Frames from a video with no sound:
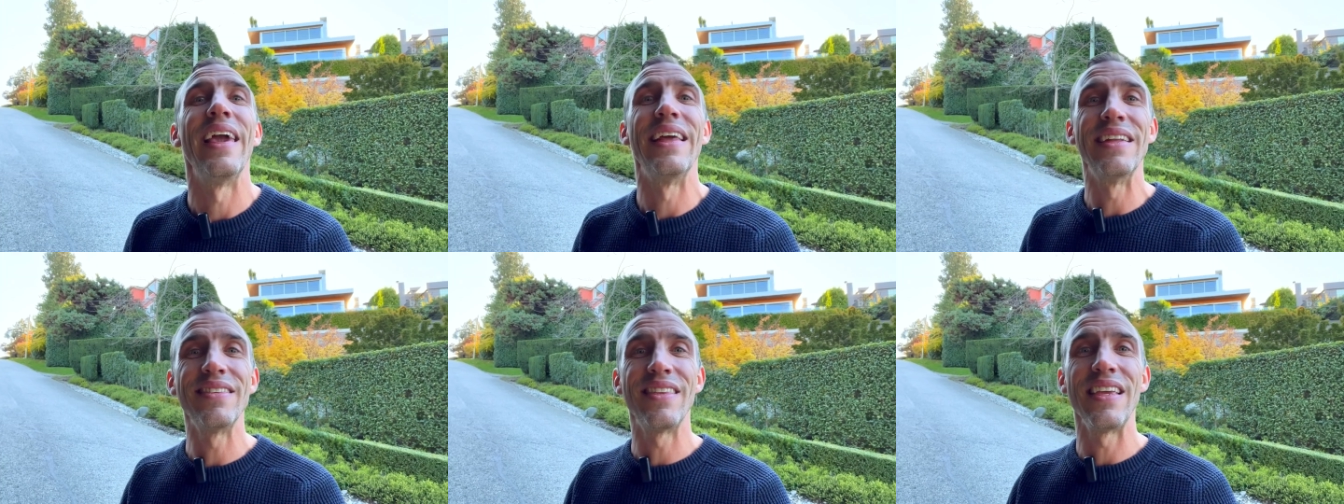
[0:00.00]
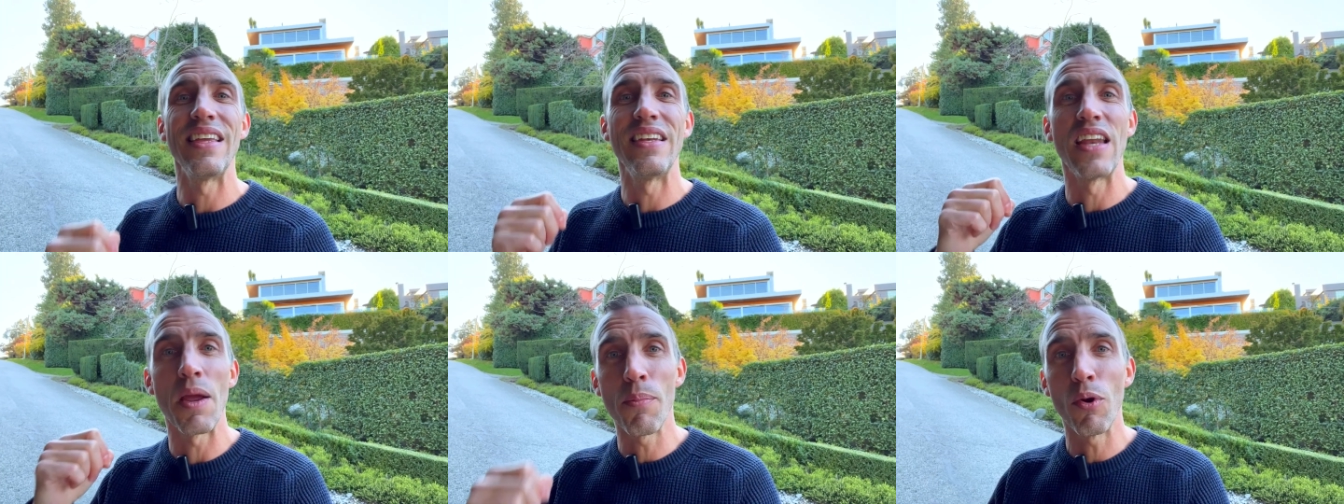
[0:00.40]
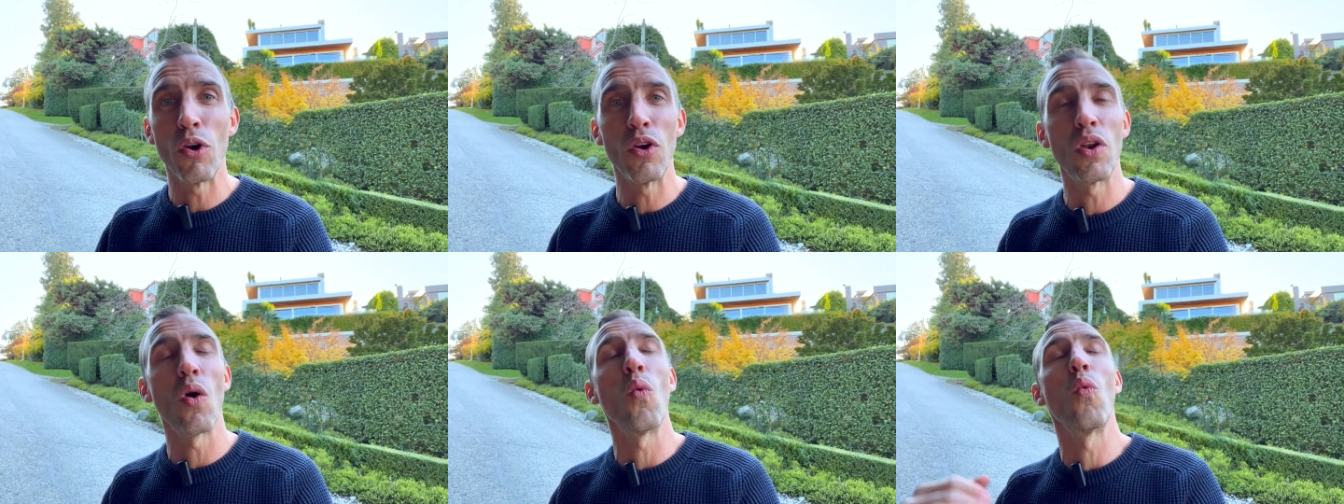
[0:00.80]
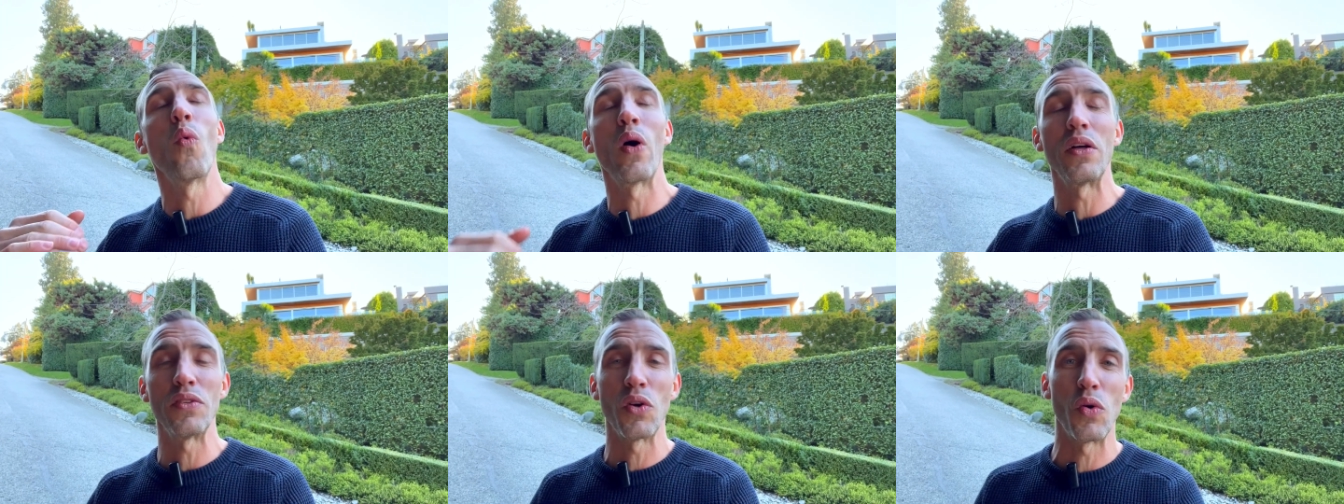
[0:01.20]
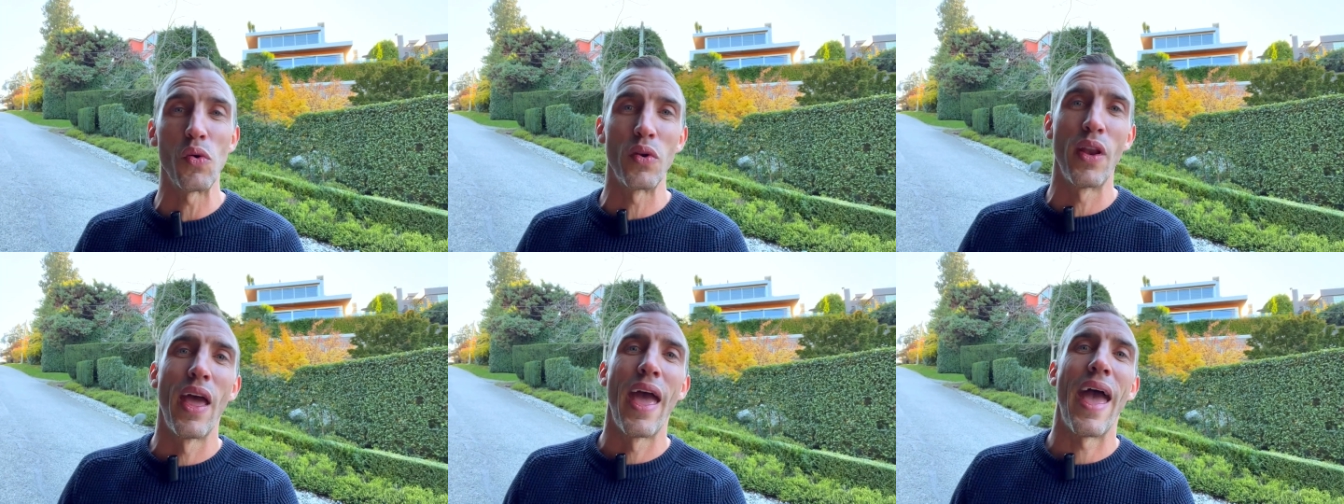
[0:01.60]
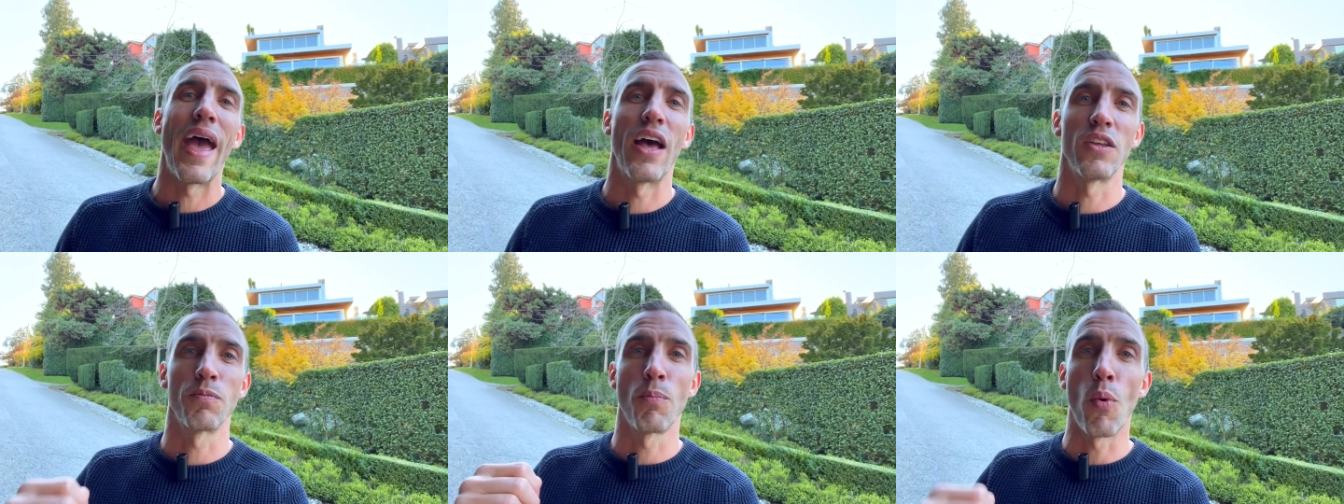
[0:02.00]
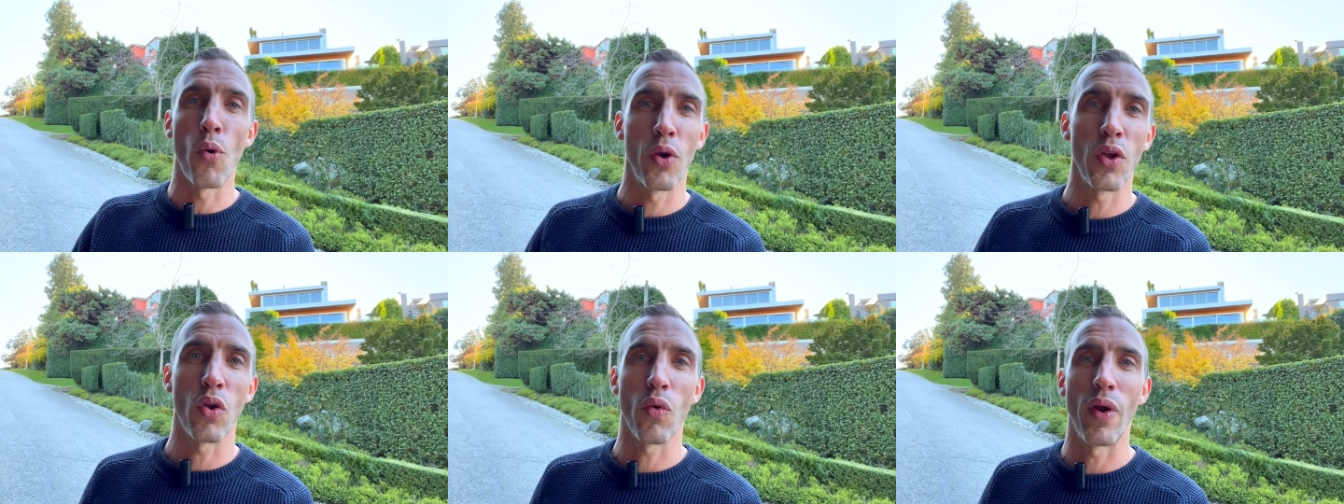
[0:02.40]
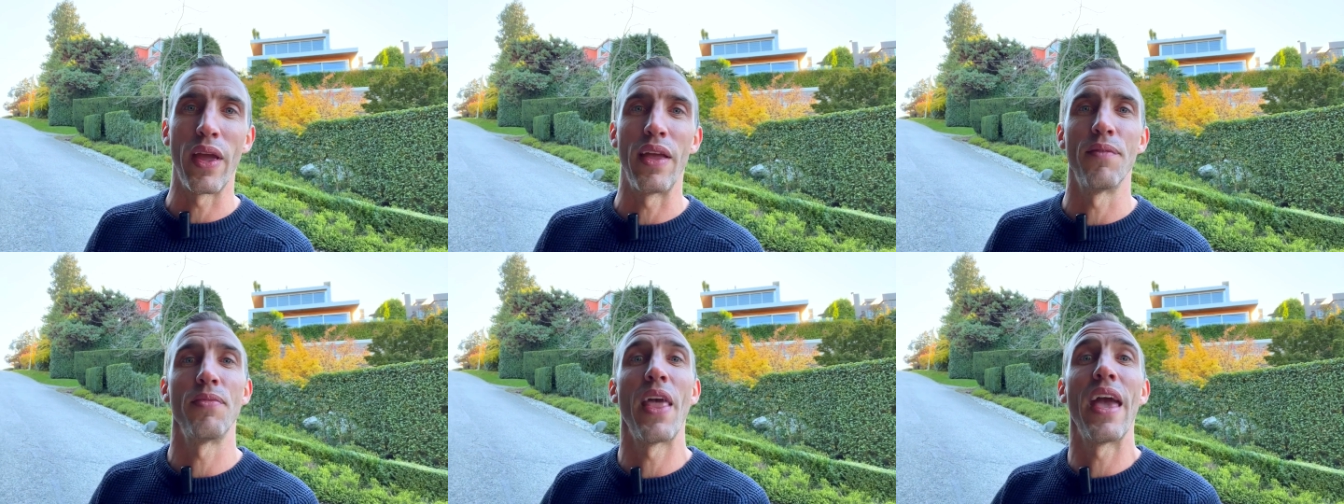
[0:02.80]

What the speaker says: It is the neighborhood well known as Point Grey.